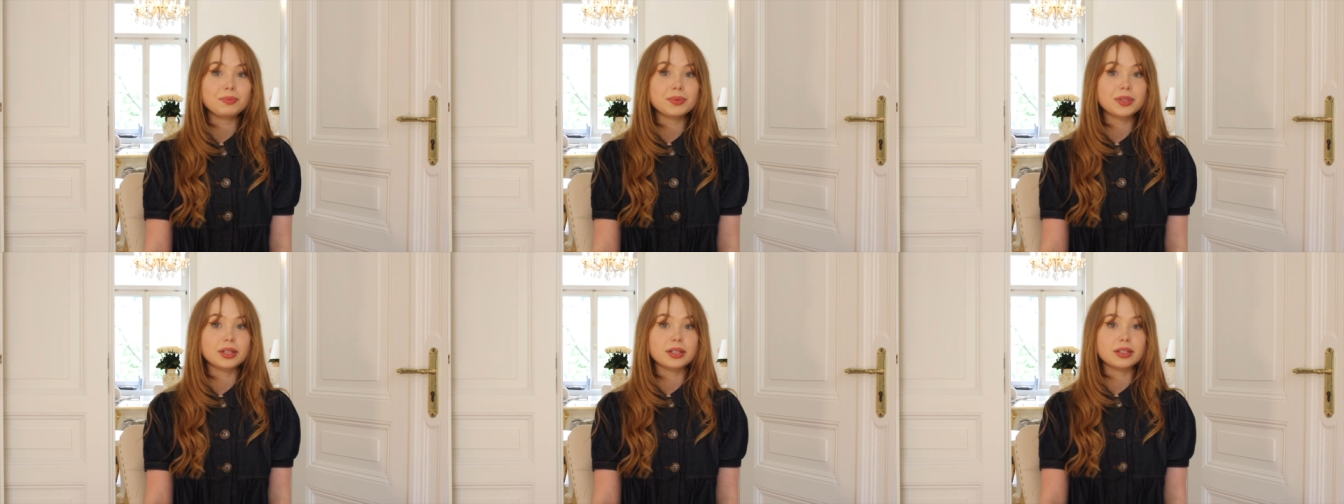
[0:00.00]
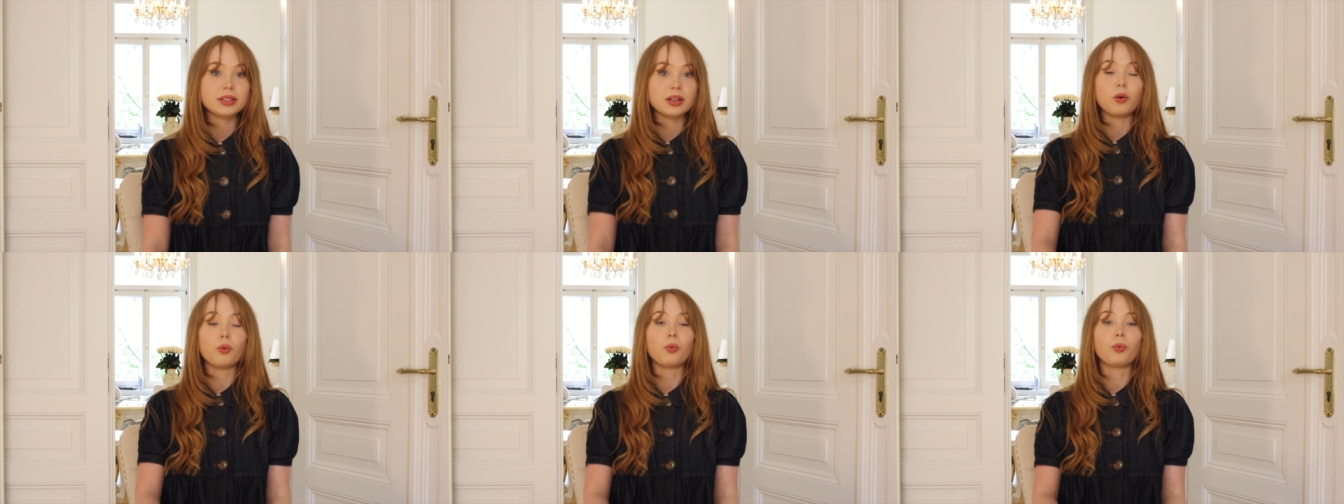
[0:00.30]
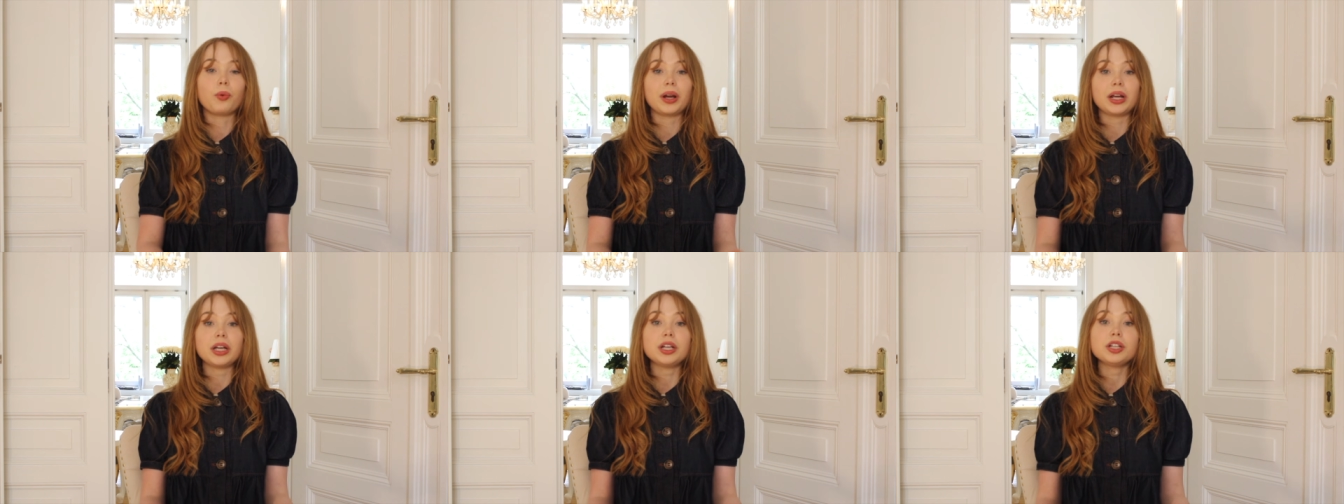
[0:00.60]
"Sie so,
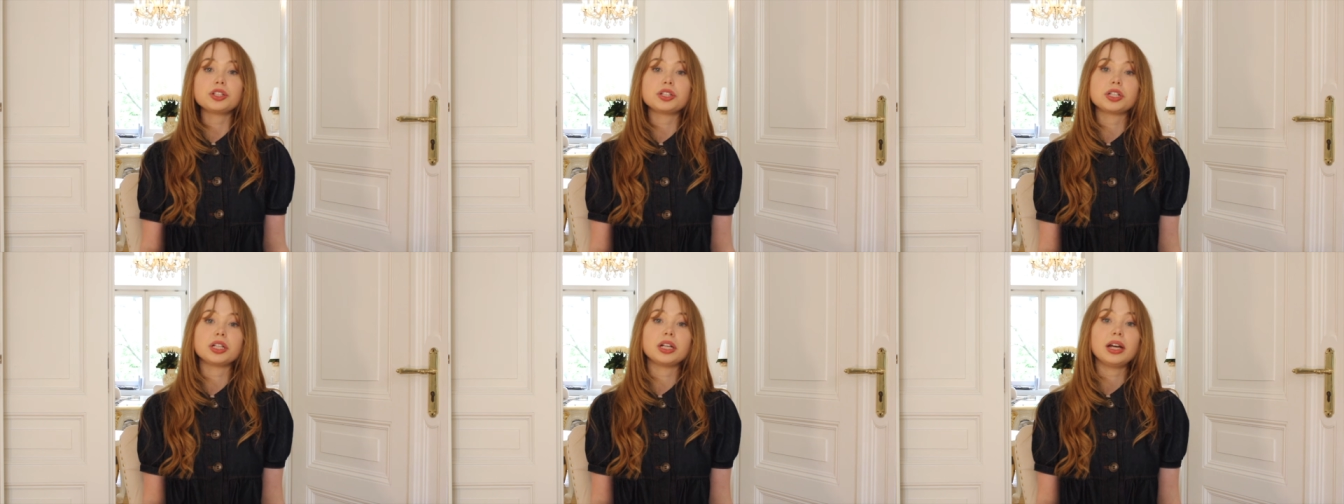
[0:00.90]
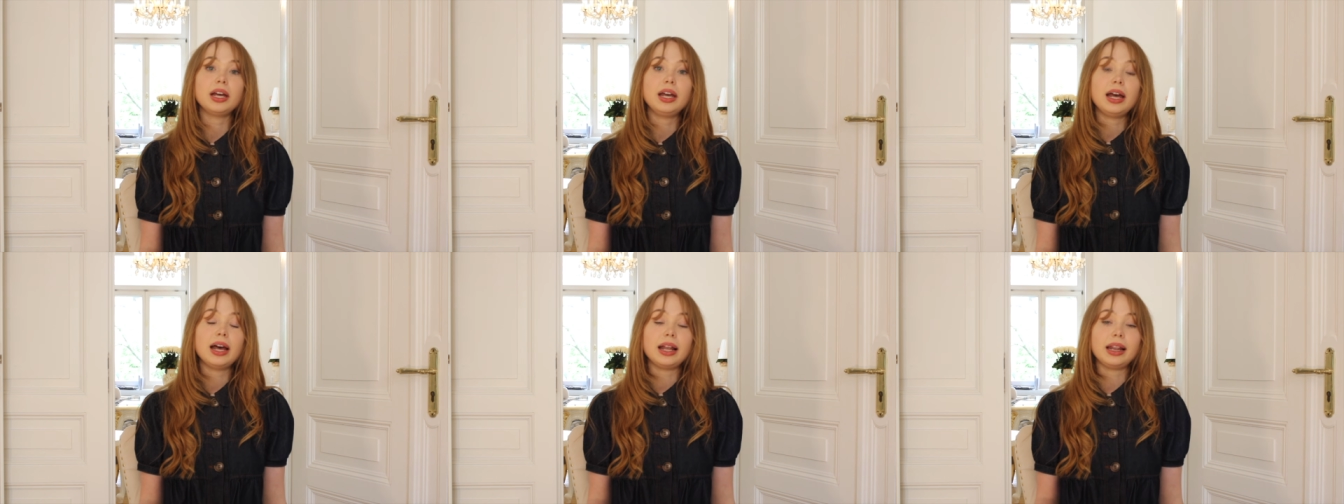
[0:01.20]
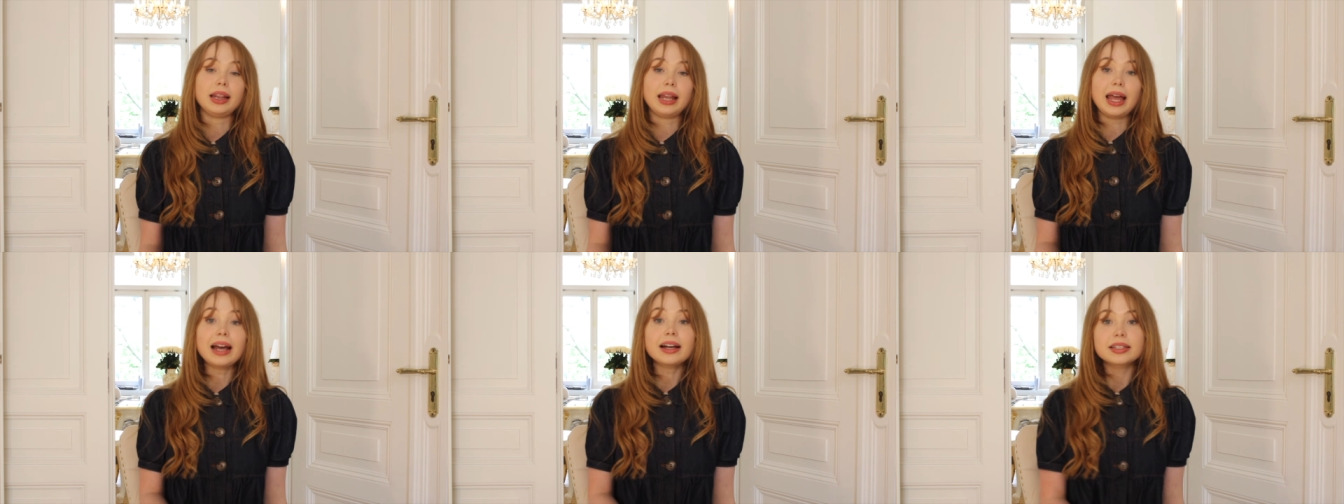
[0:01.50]
where is she?"
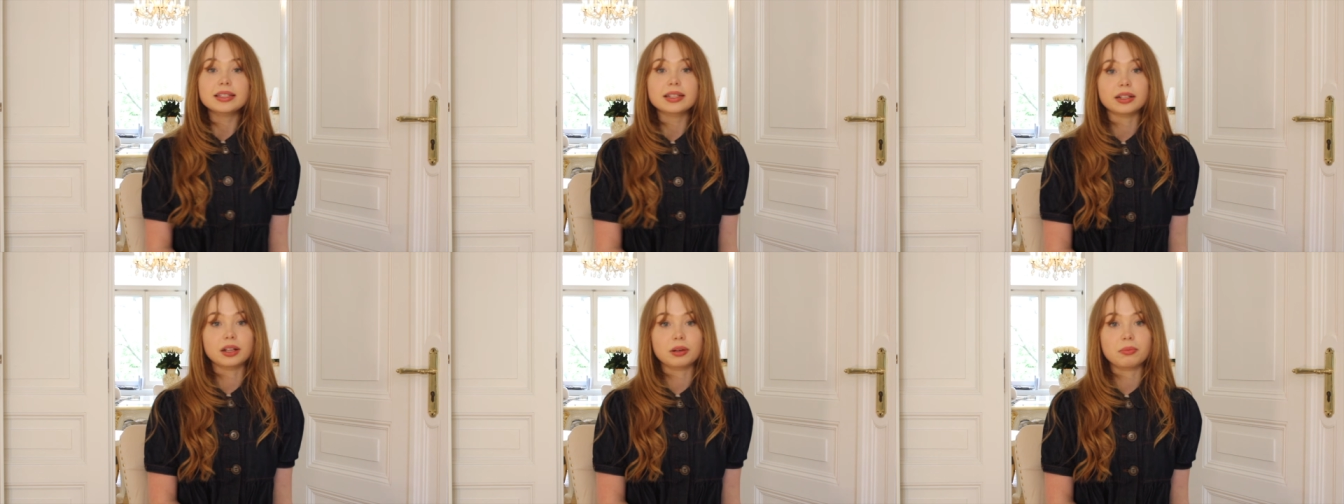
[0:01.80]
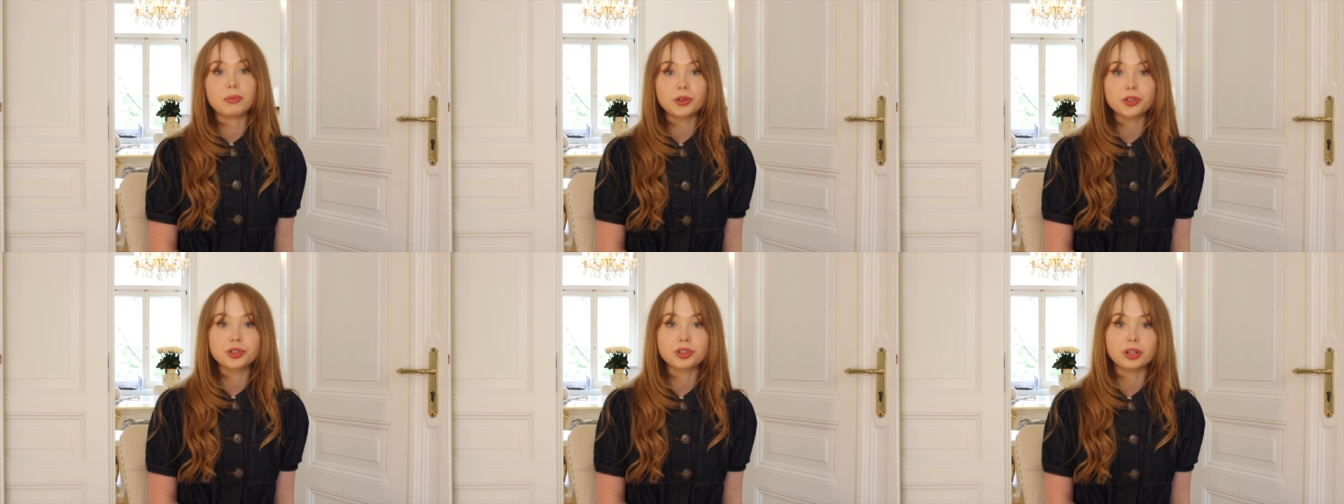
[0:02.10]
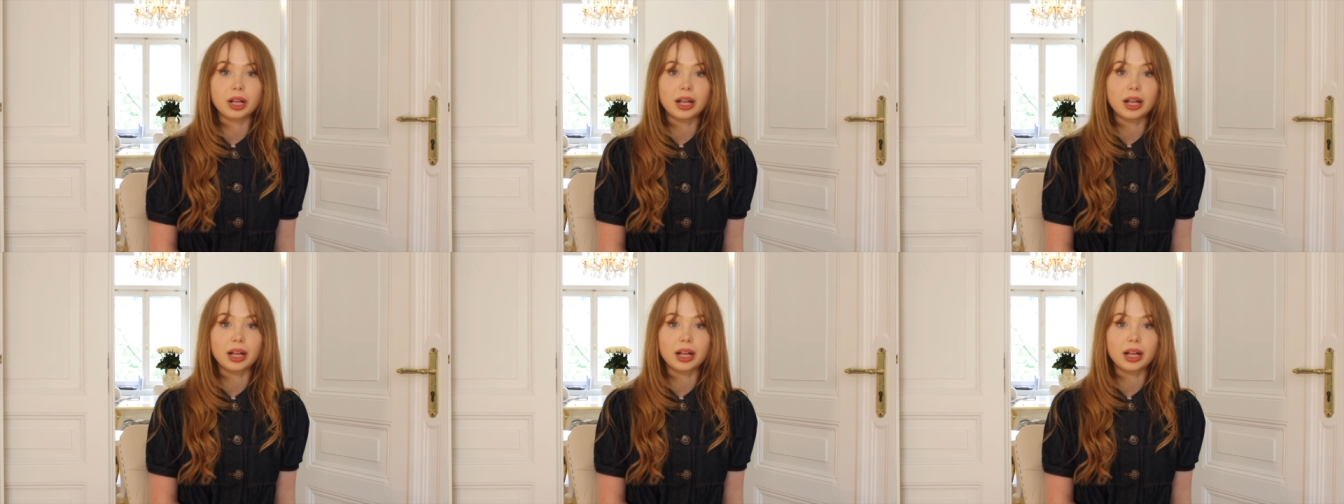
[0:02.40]
lacks that emotional